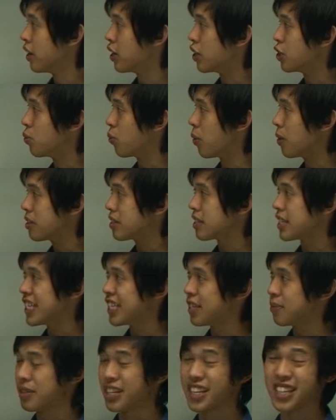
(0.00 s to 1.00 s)
you won't see
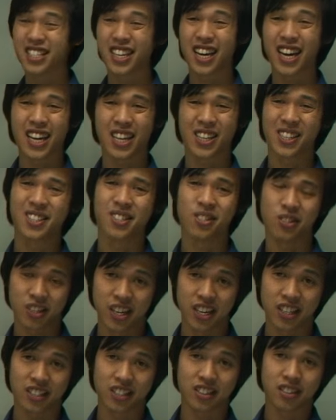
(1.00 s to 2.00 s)
them in as high
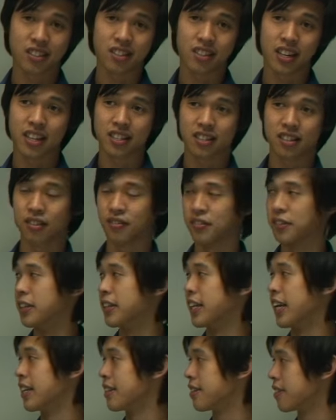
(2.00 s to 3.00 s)
concentrations as
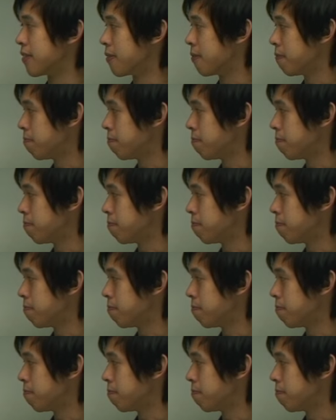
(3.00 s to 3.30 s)
sulfuric acid.